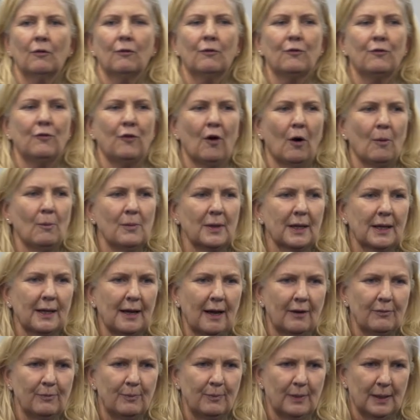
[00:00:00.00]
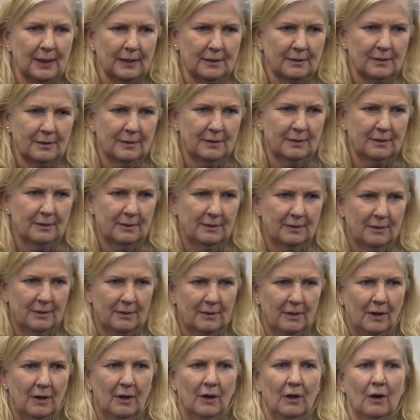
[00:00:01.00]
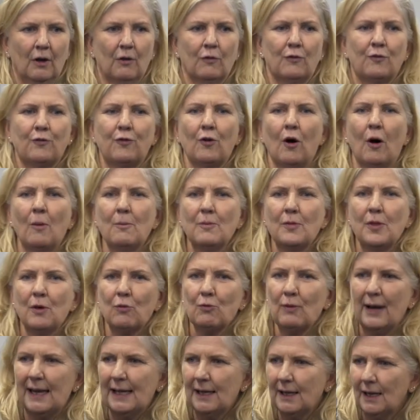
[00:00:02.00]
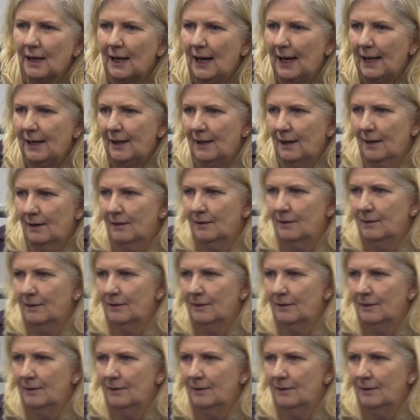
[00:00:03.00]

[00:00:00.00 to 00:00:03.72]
from the government from the regulator,